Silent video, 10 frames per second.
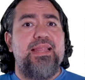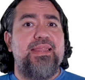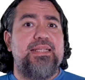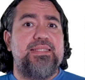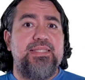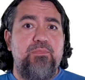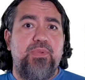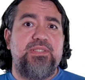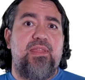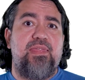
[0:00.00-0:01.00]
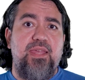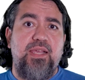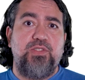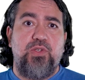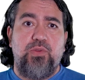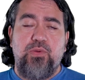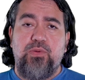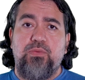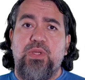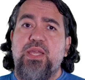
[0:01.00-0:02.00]
The simplest thing to
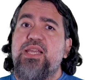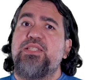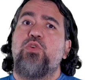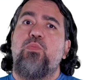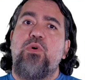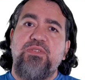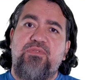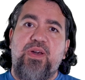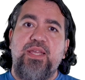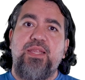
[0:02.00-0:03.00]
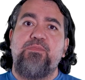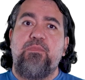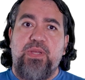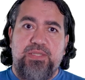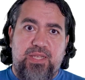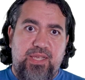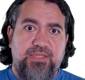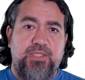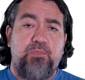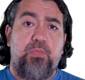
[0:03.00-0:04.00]
do is to modify the Pipet
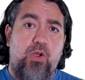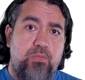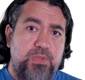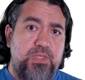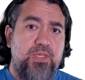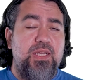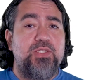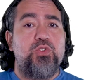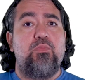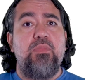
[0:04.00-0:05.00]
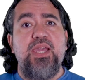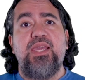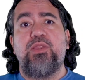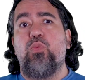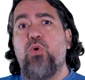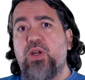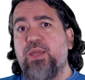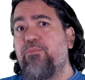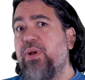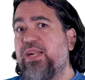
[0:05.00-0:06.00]
Agent prompt to make it
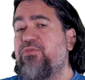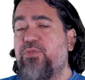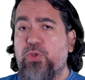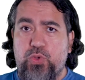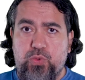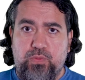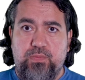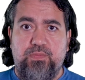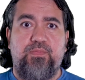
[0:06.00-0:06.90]
work better for you.